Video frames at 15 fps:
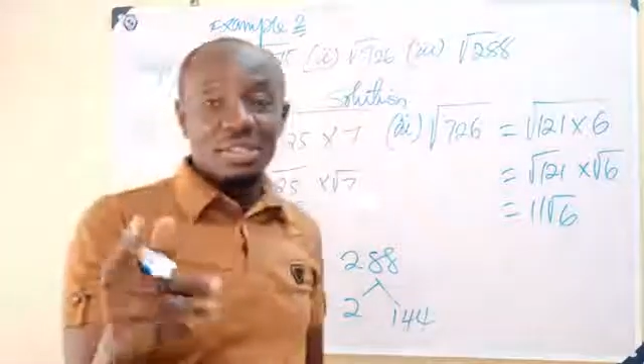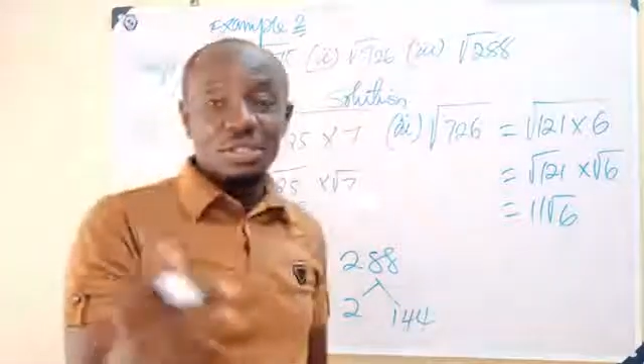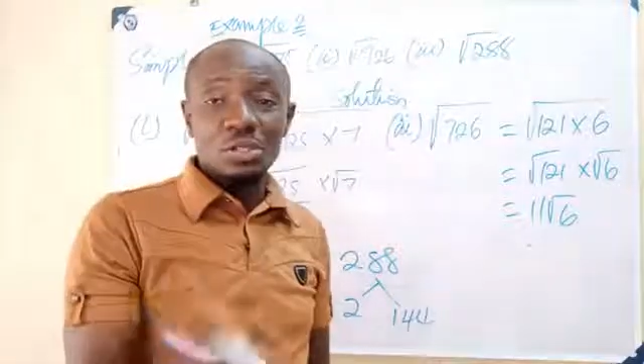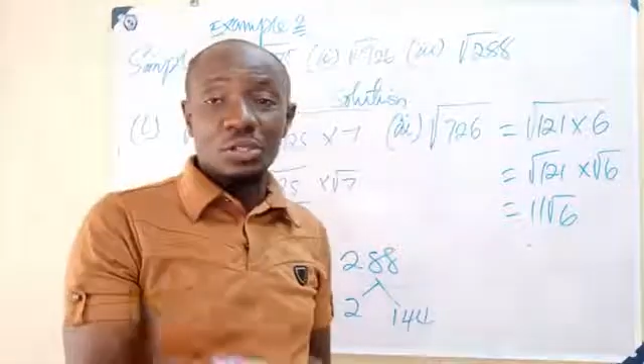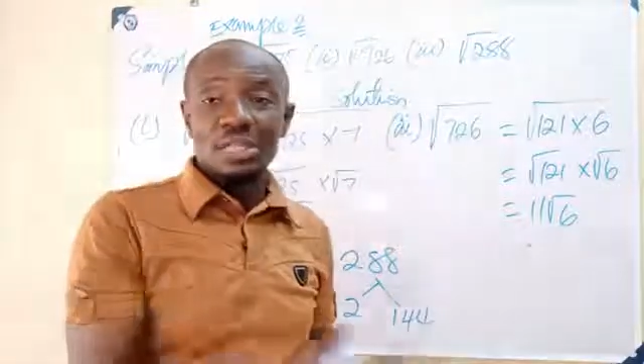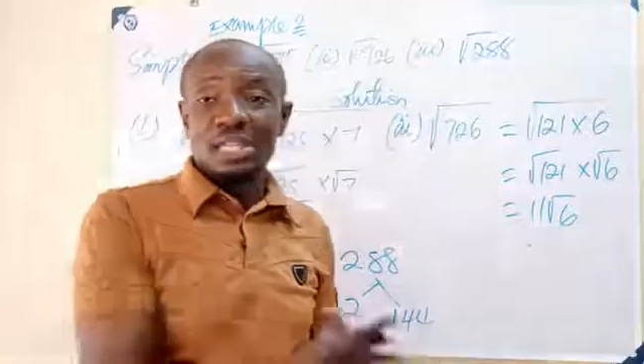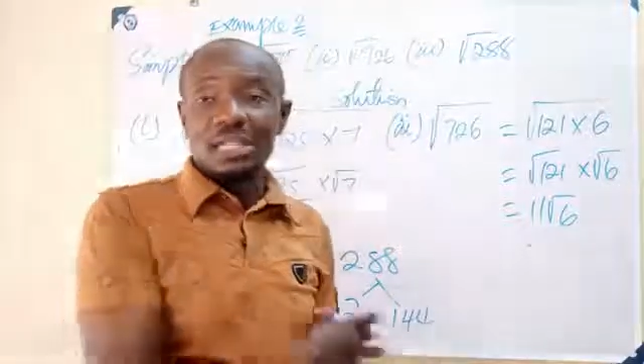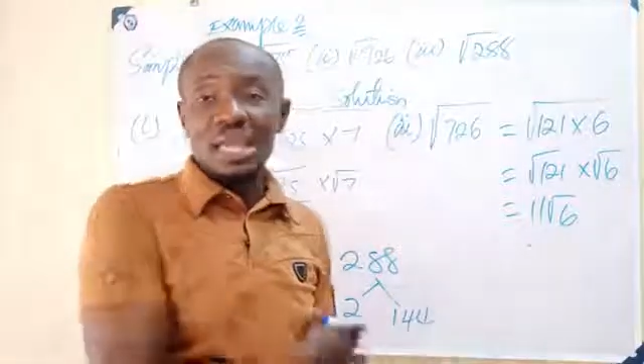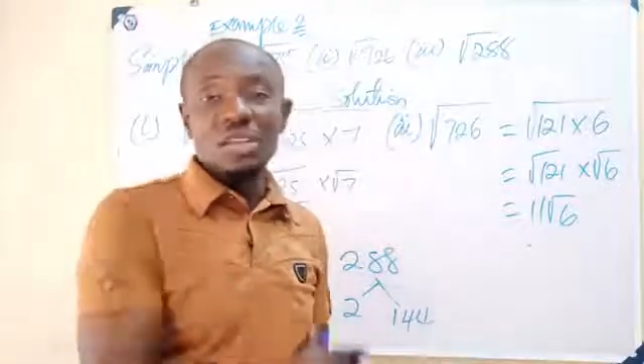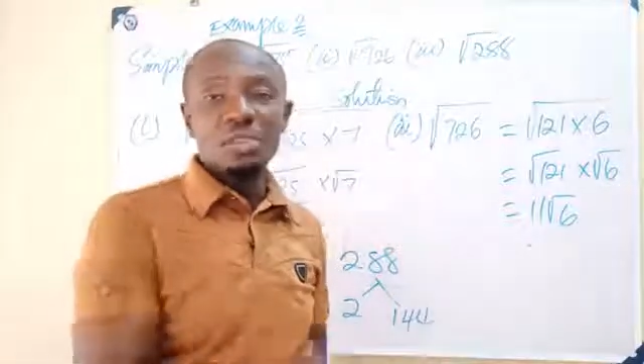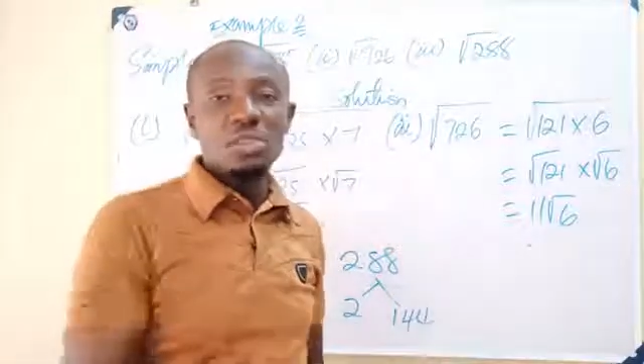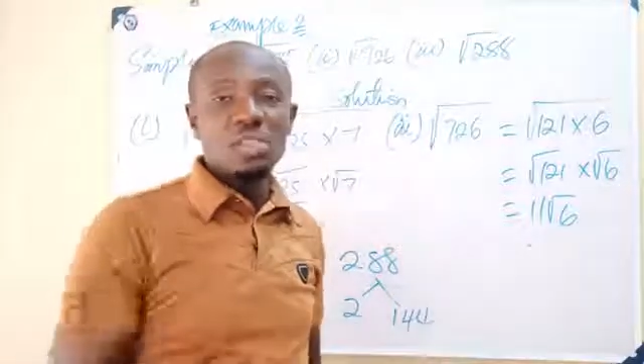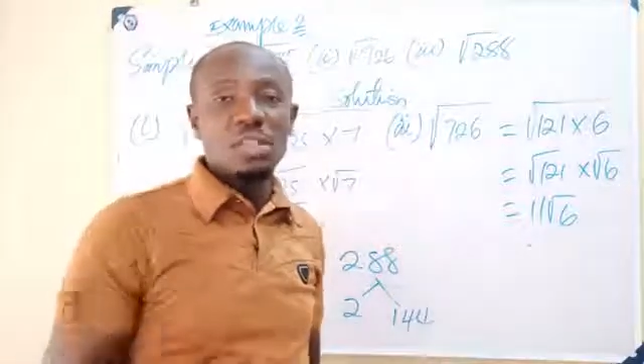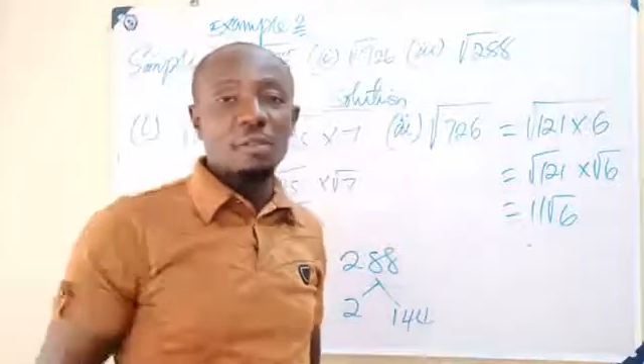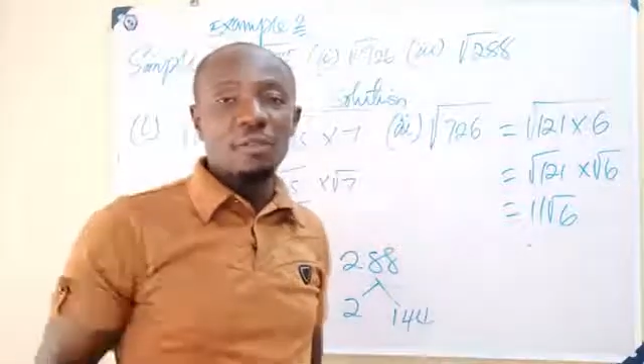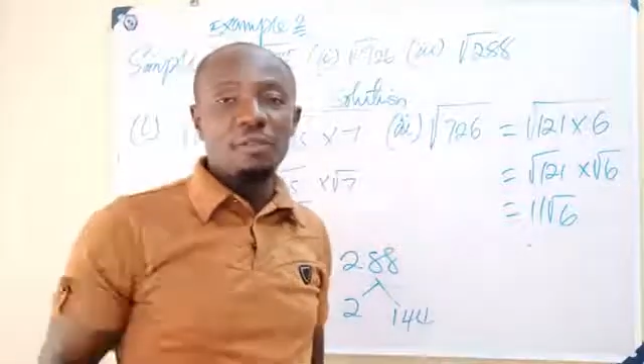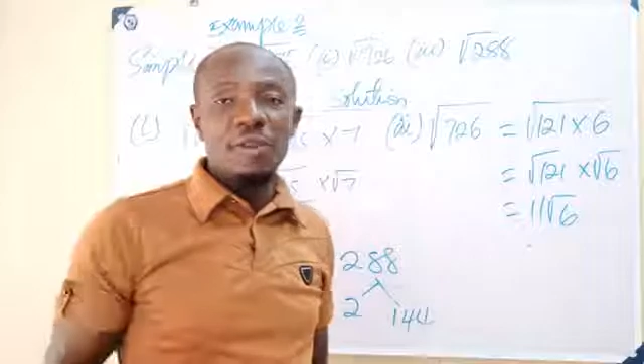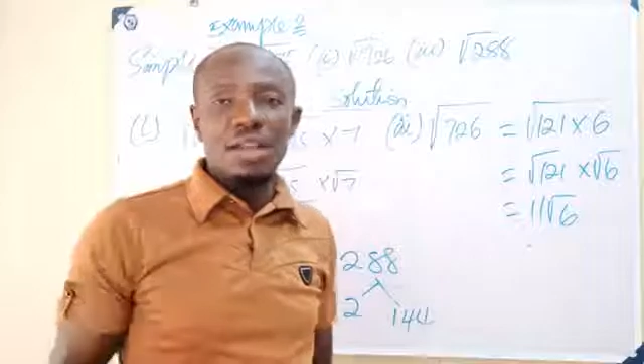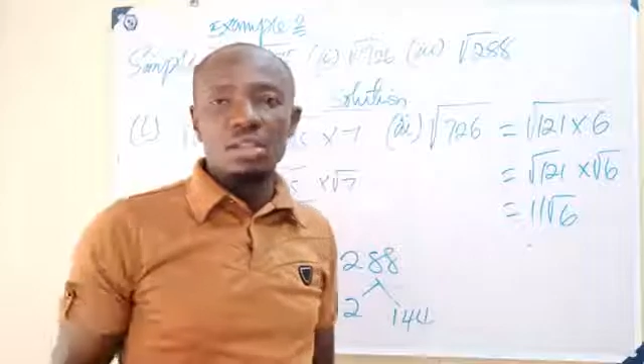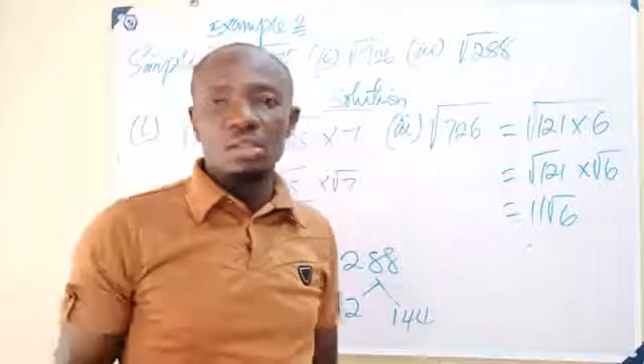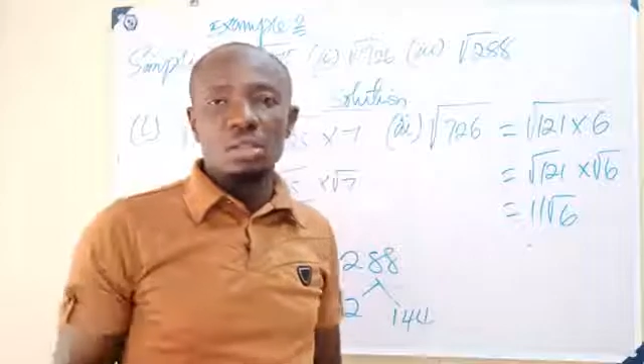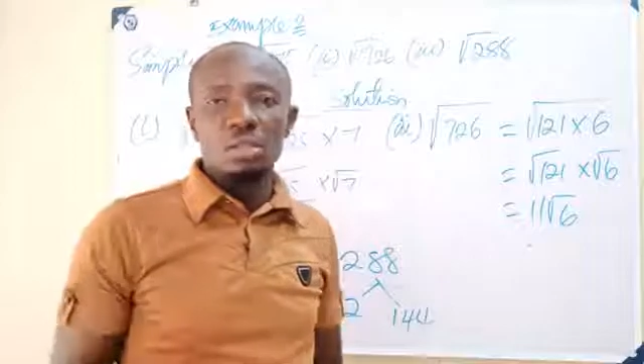So this is how to
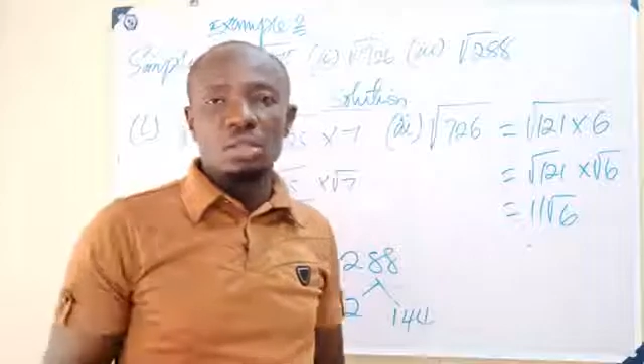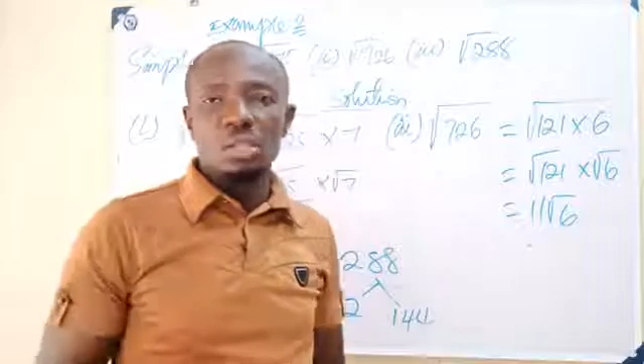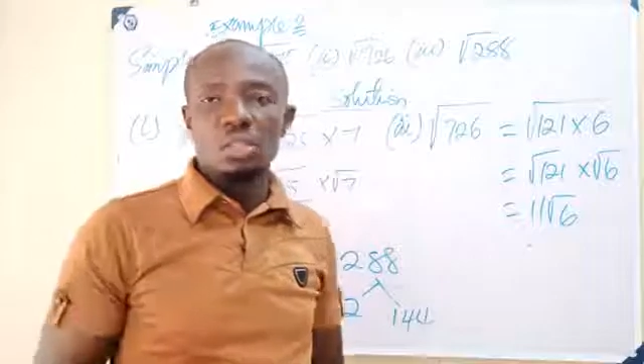simplify salt.